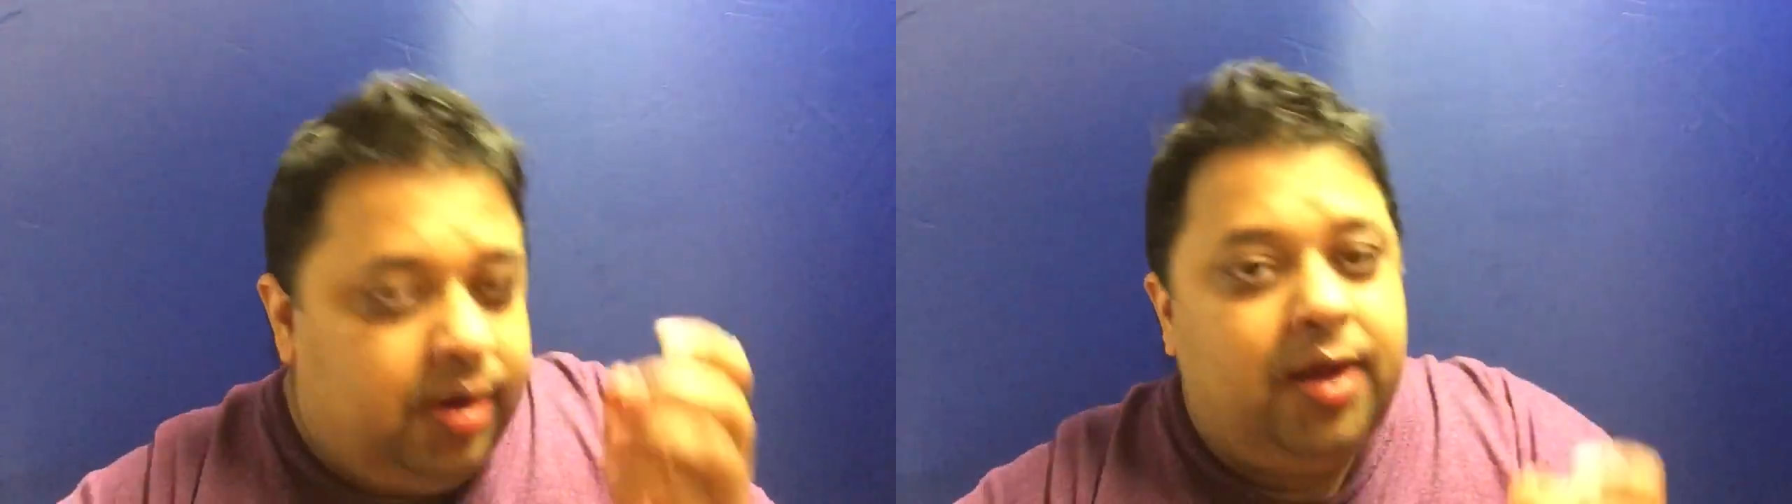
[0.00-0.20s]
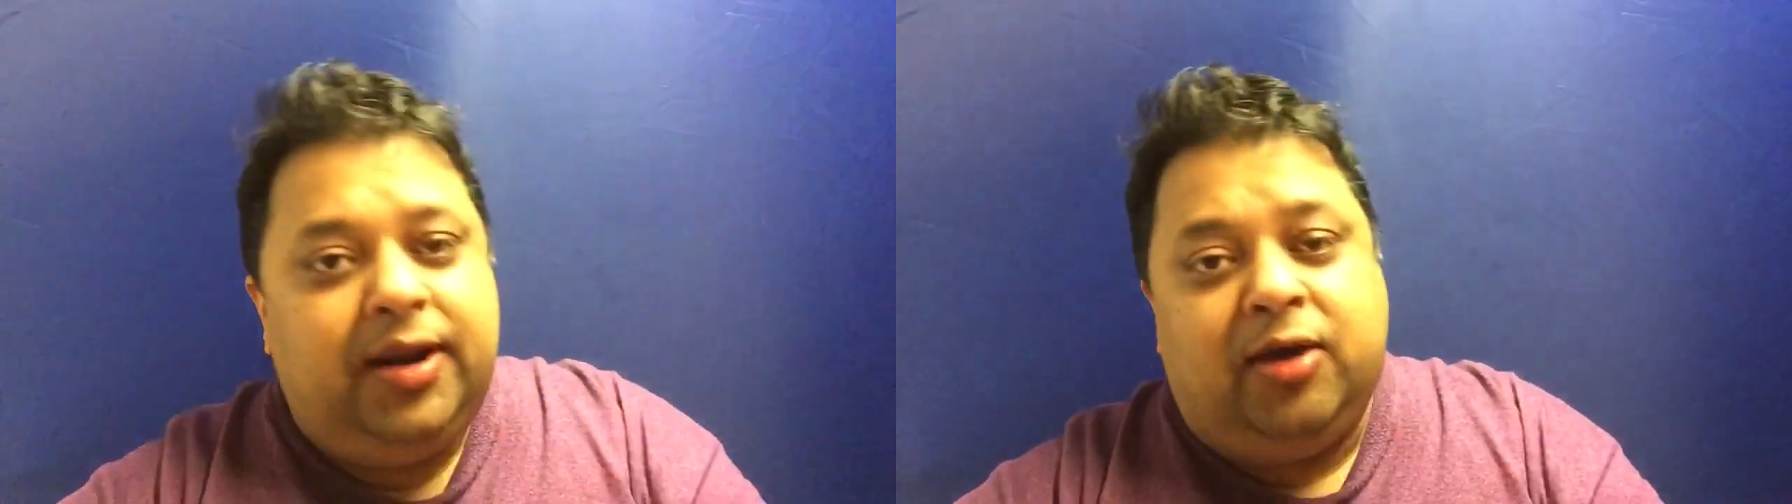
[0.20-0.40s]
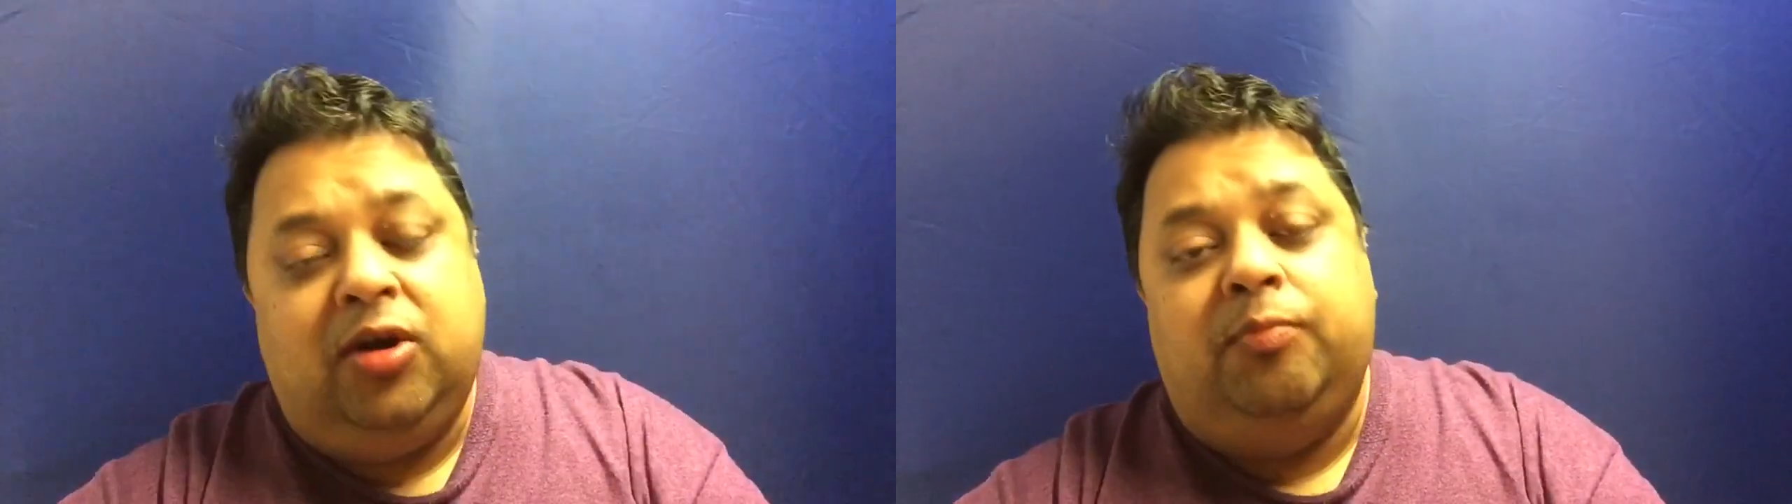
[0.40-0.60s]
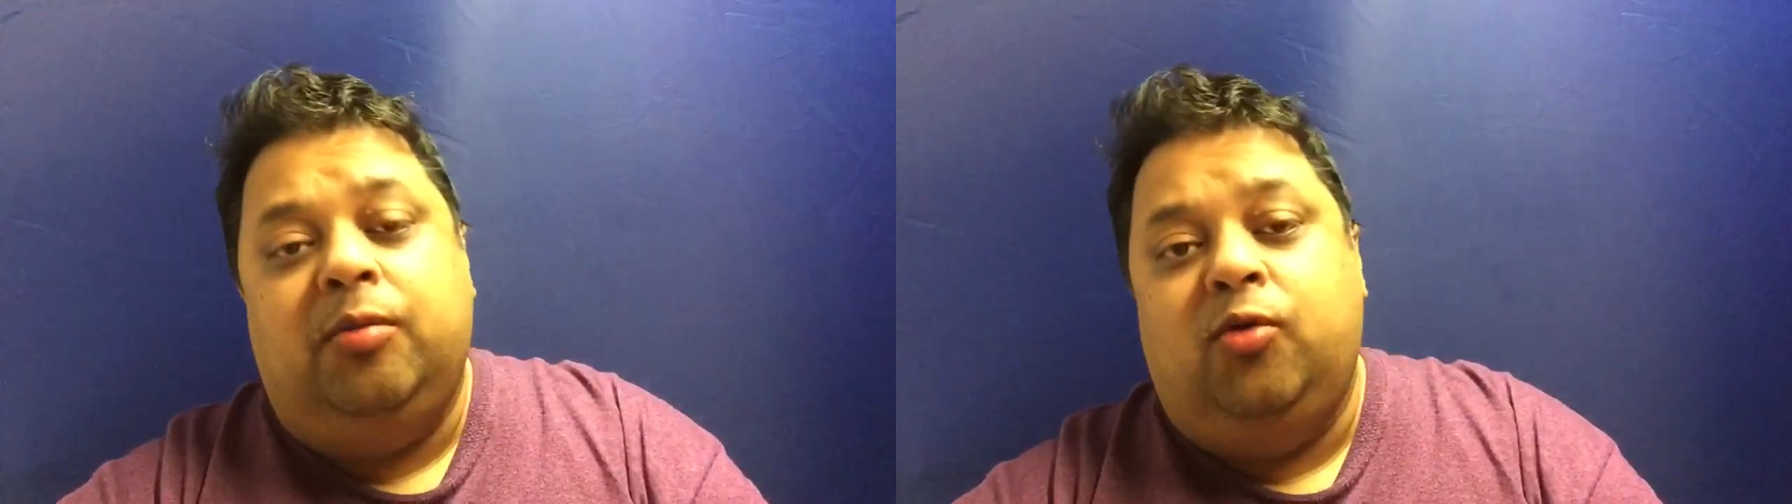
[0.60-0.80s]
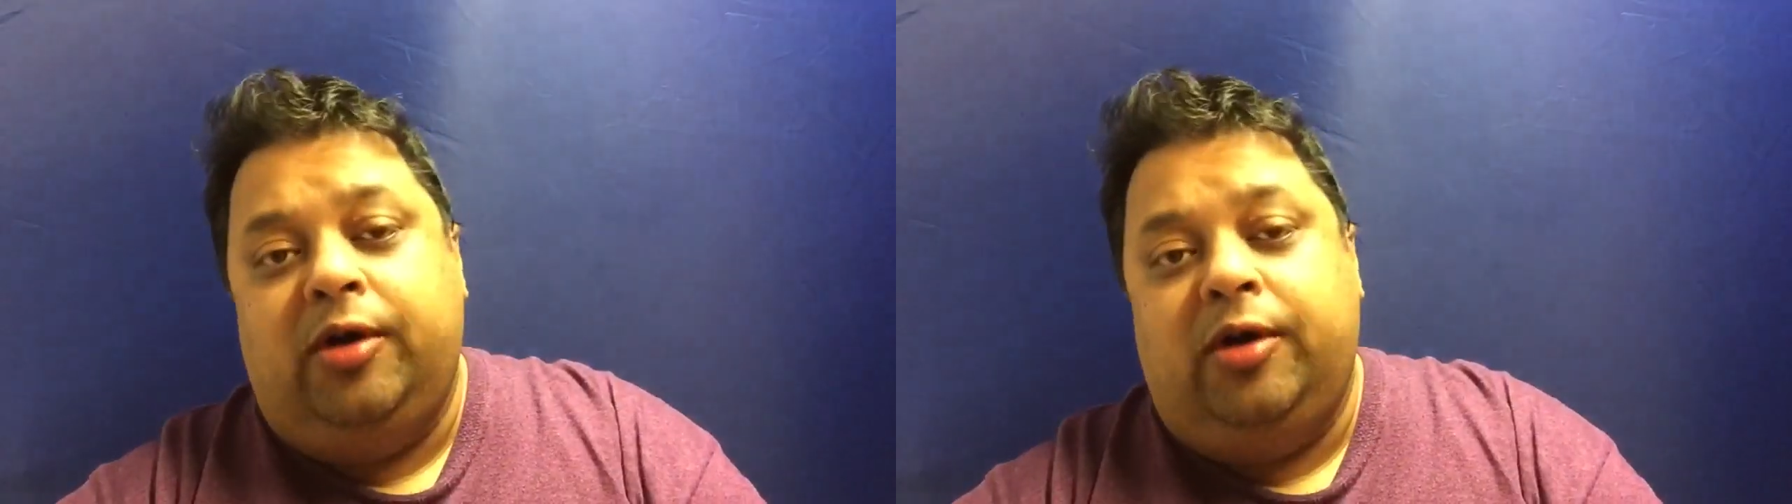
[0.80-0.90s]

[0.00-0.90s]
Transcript: Now they could have put